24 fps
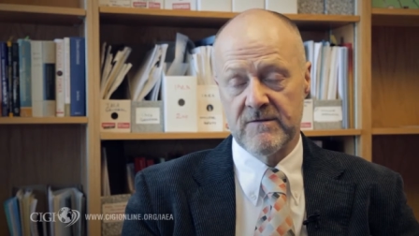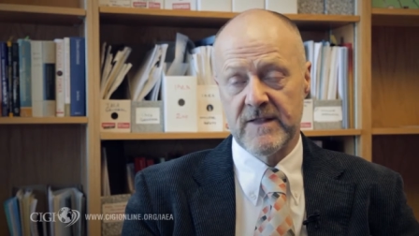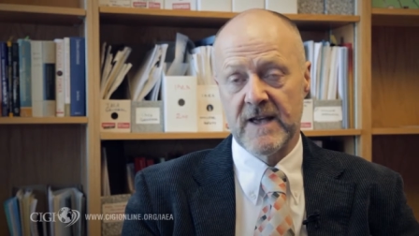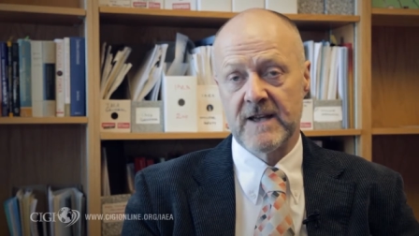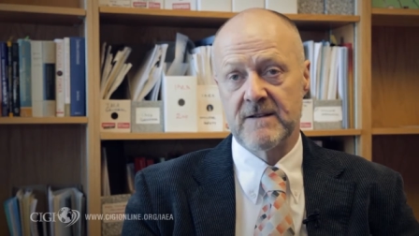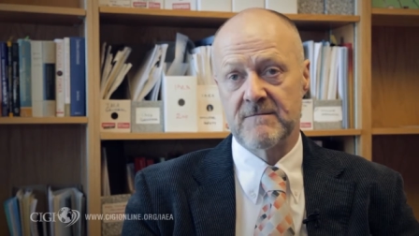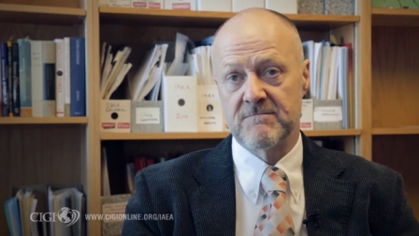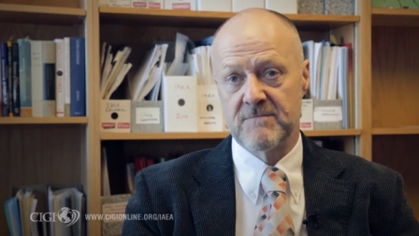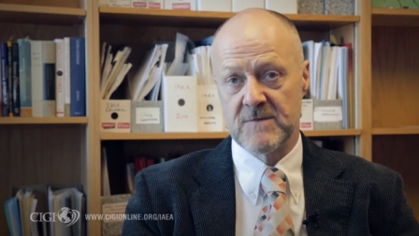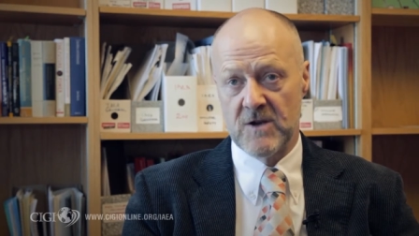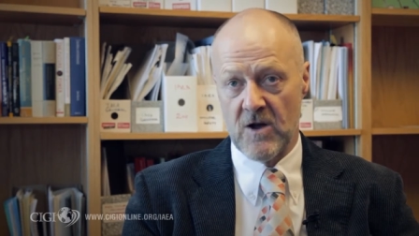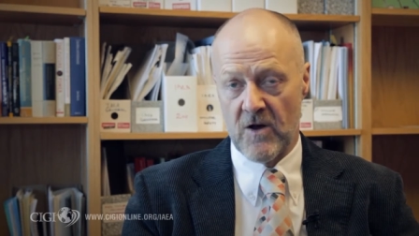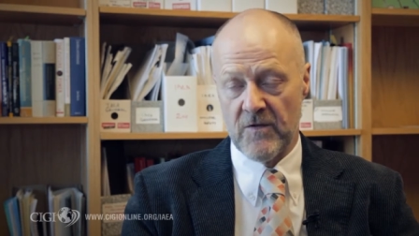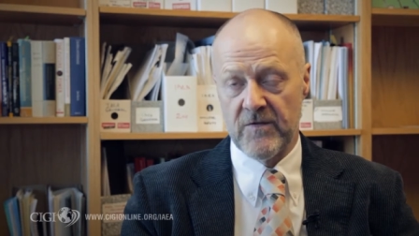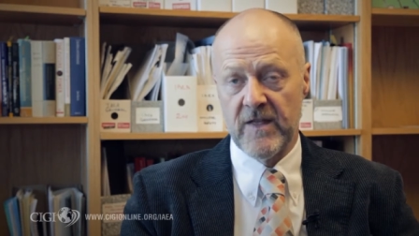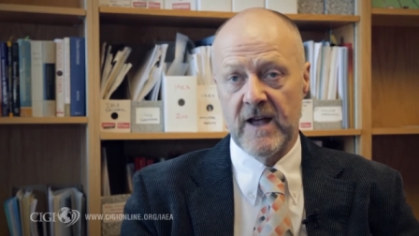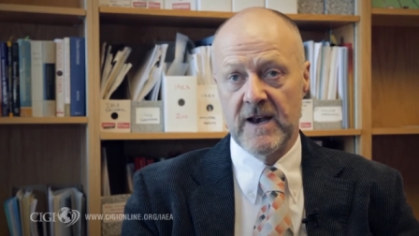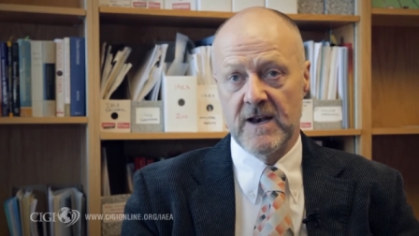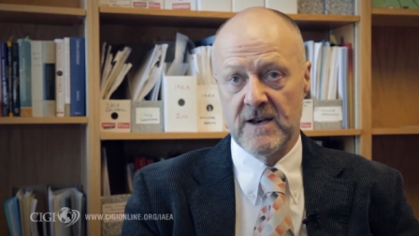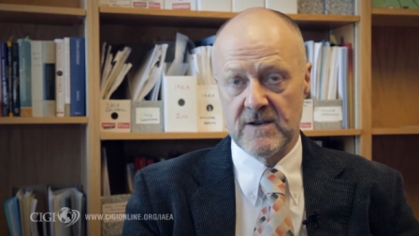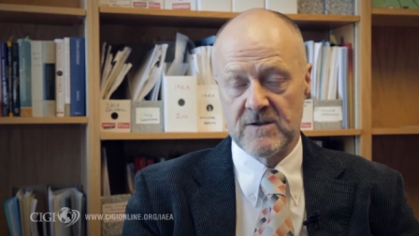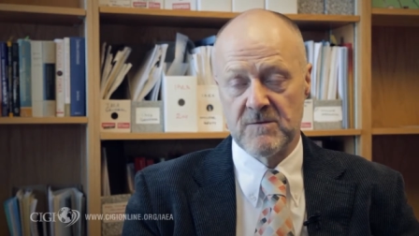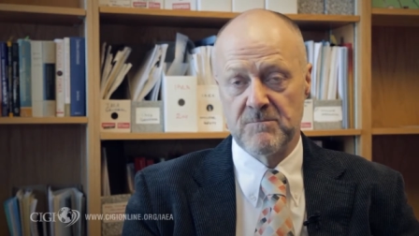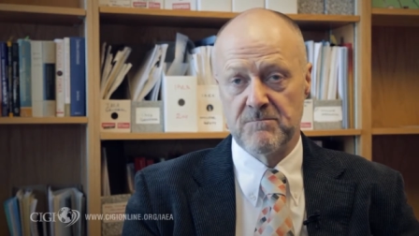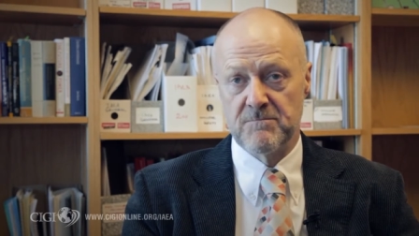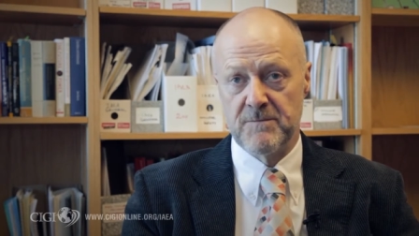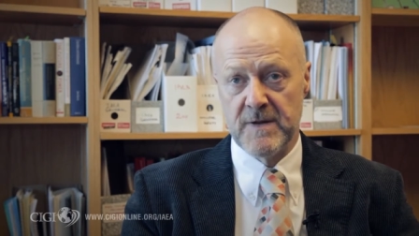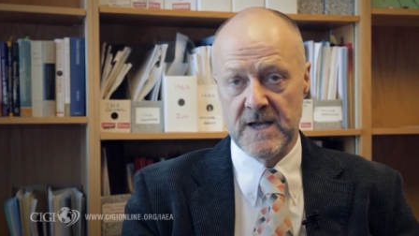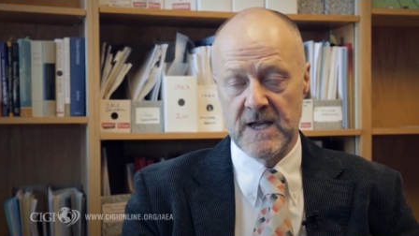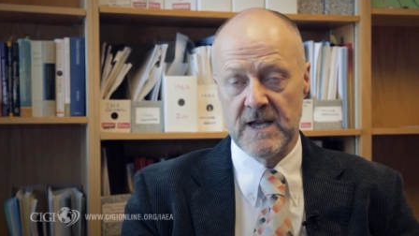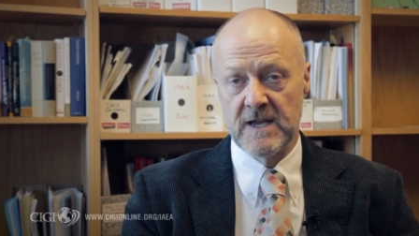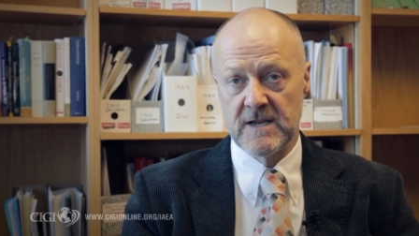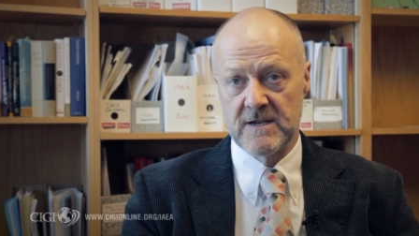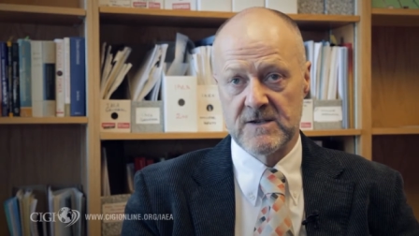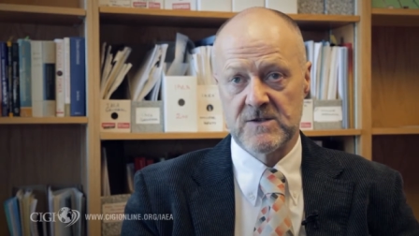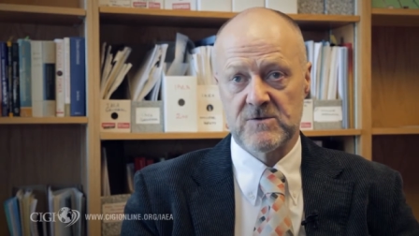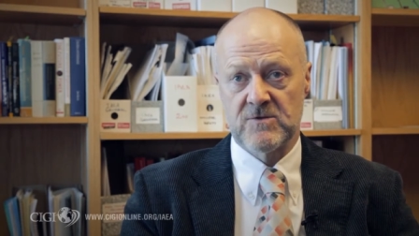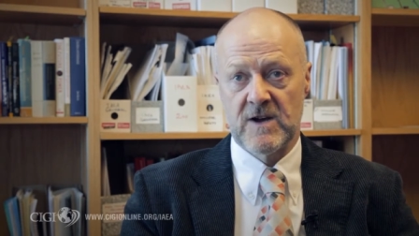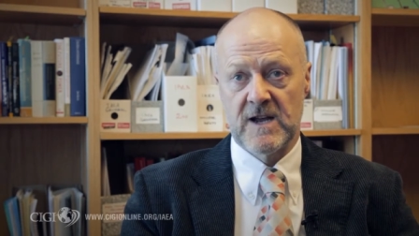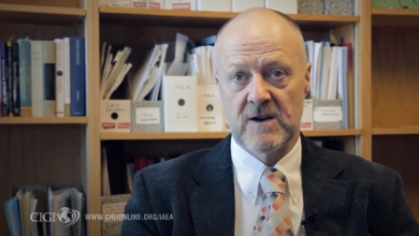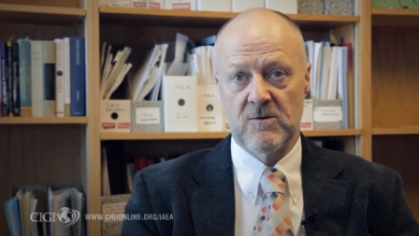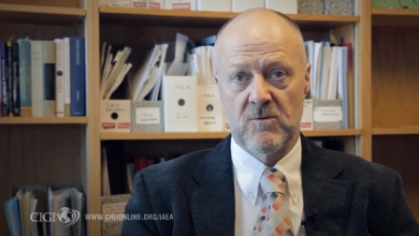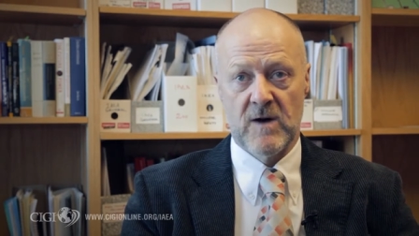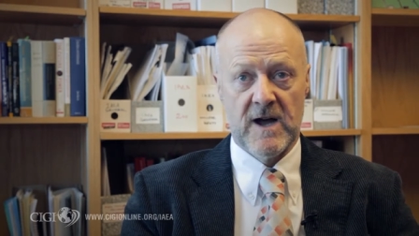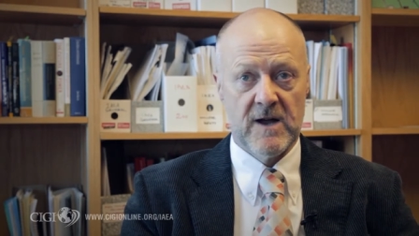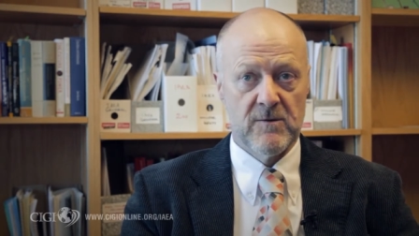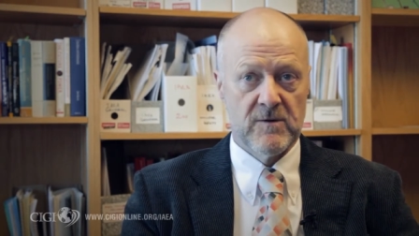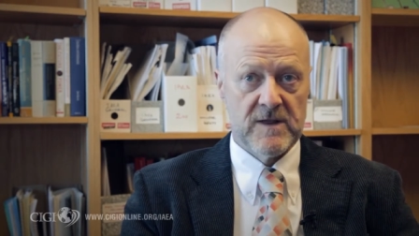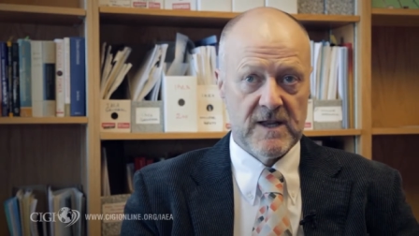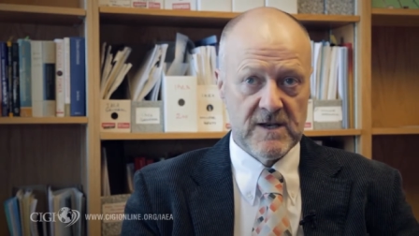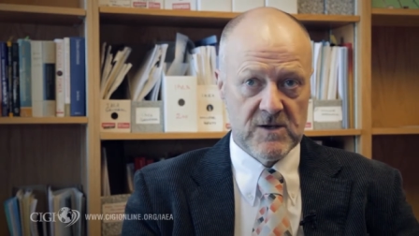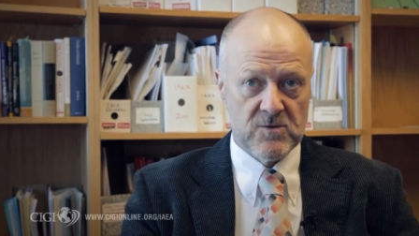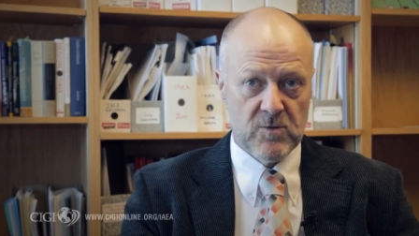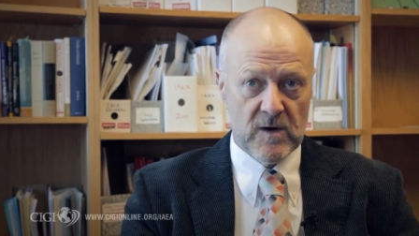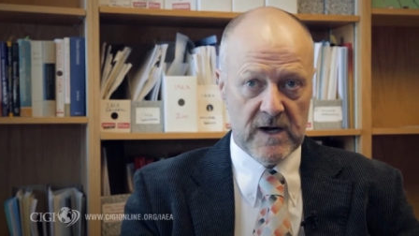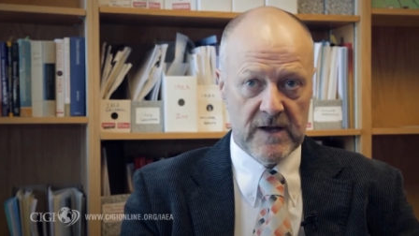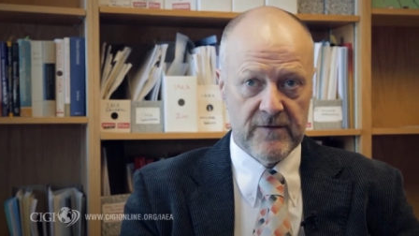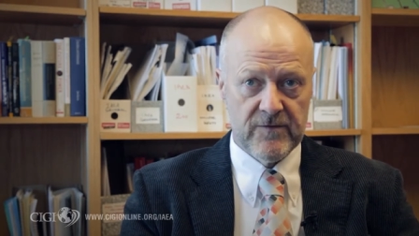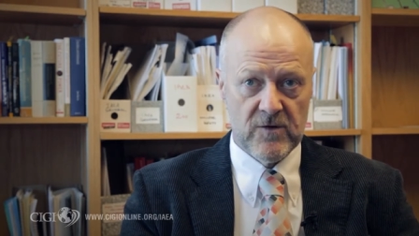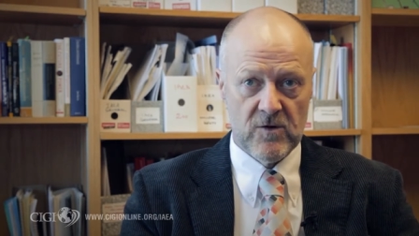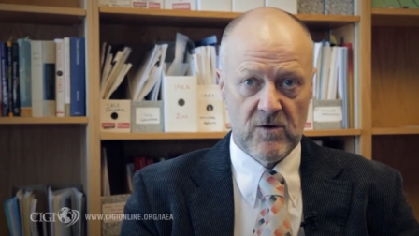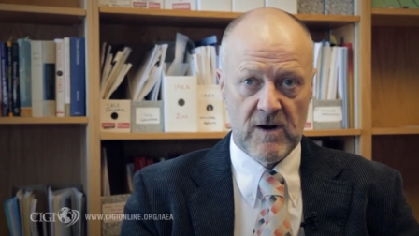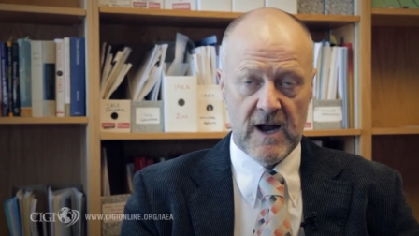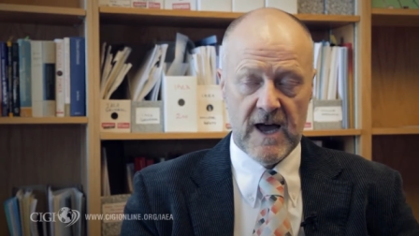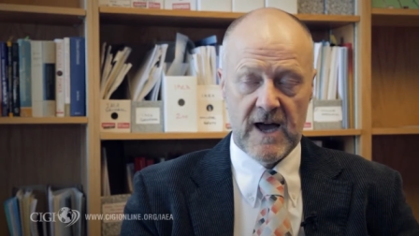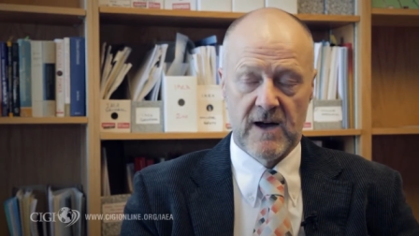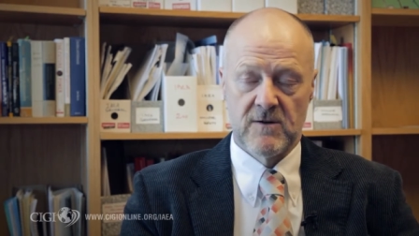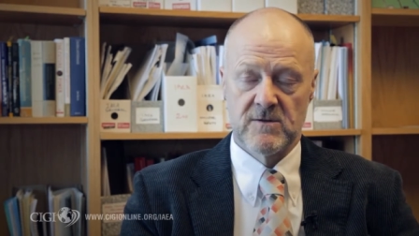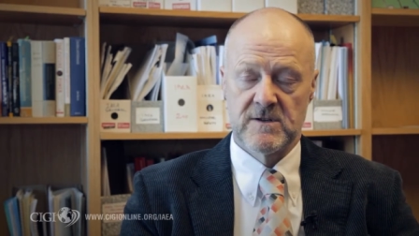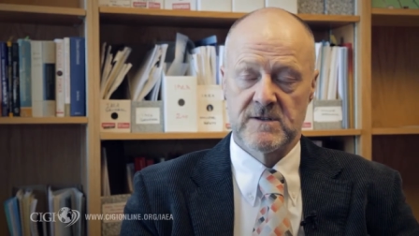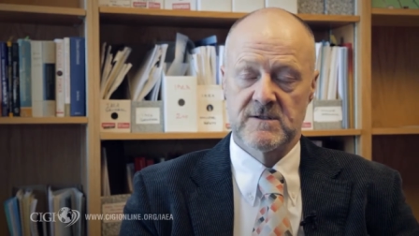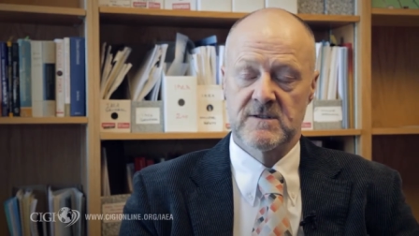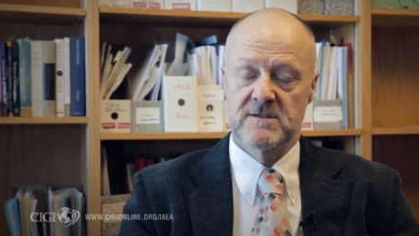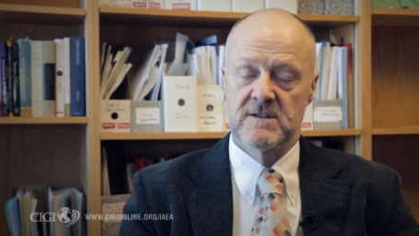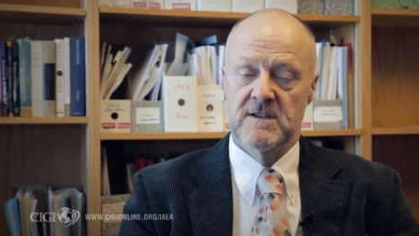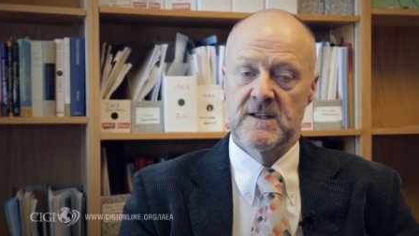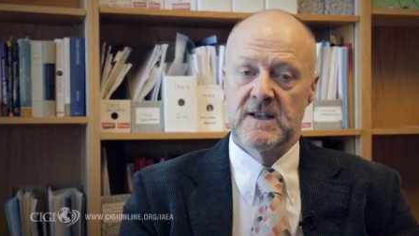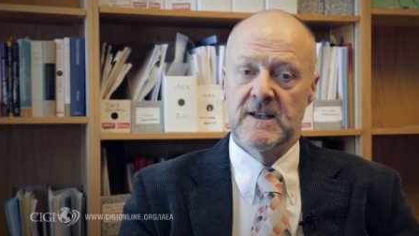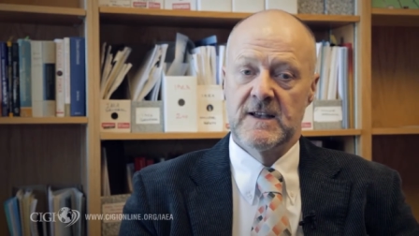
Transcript: They got that into being straight away within twenty-four hours.